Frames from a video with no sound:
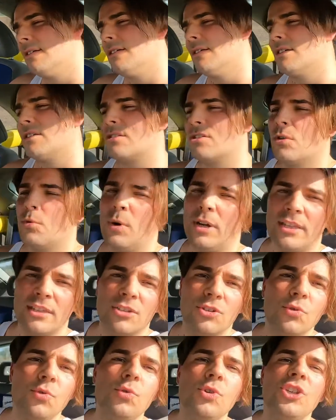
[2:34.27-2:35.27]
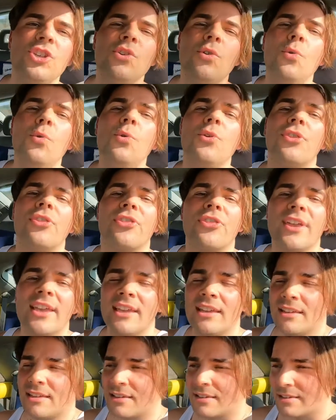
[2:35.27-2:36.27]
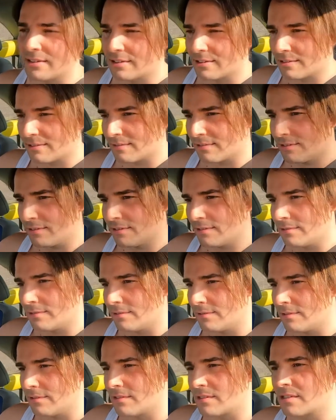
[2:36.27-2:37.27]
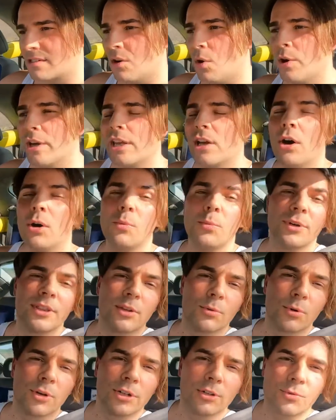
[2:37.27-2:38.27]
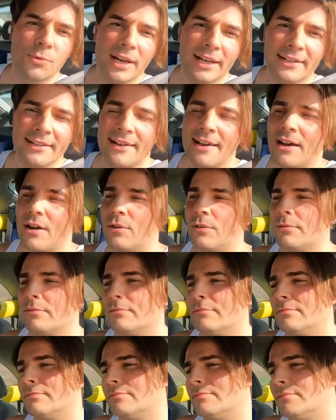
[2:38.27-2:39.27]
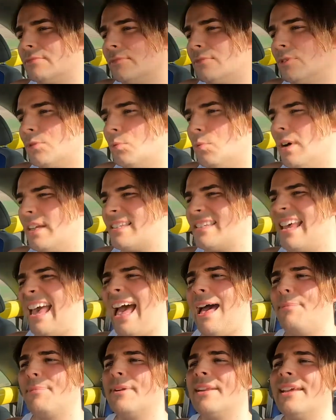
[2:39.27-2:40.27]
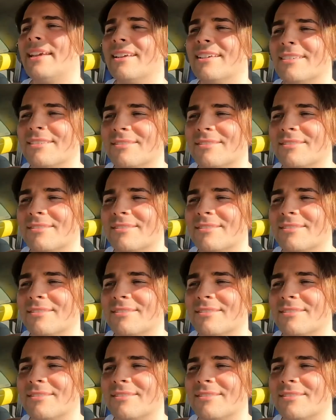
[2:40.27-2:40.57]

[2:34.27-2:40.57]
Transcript: So what do you think is going on with the world right now? What's happening?